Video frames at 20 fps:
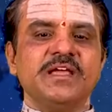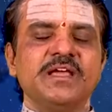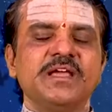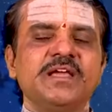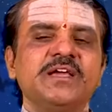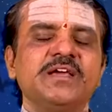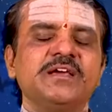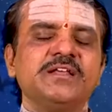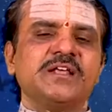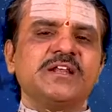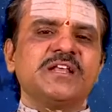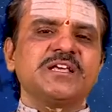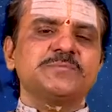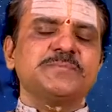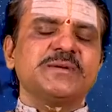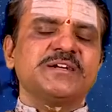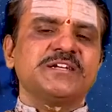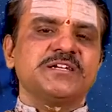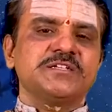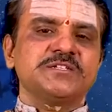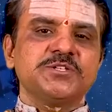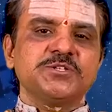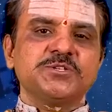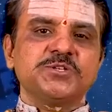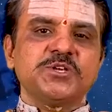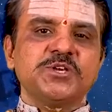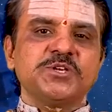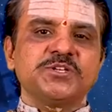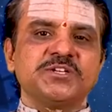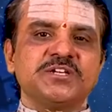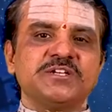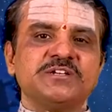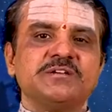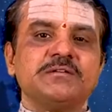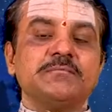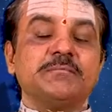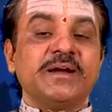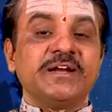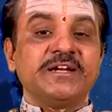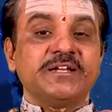An unexpected situation
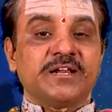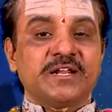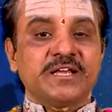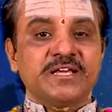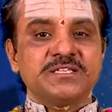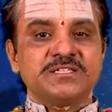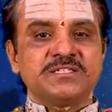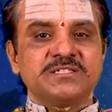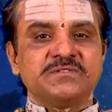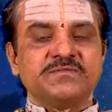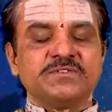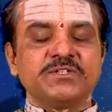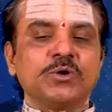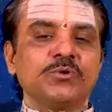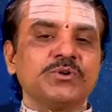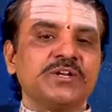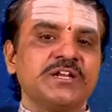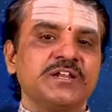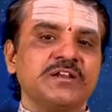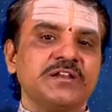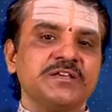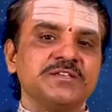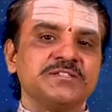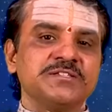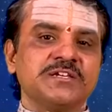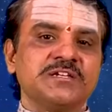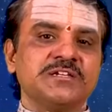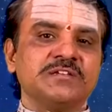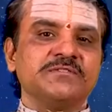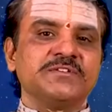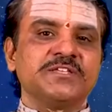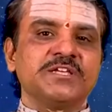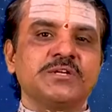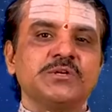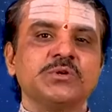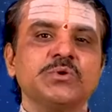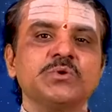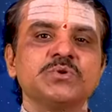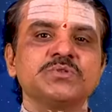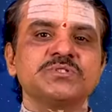might arise without any reason with a
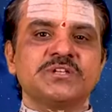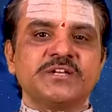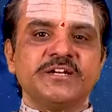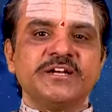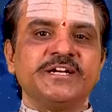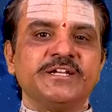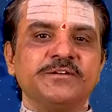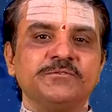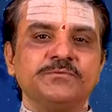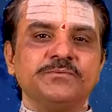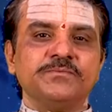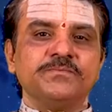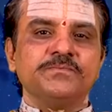close relative.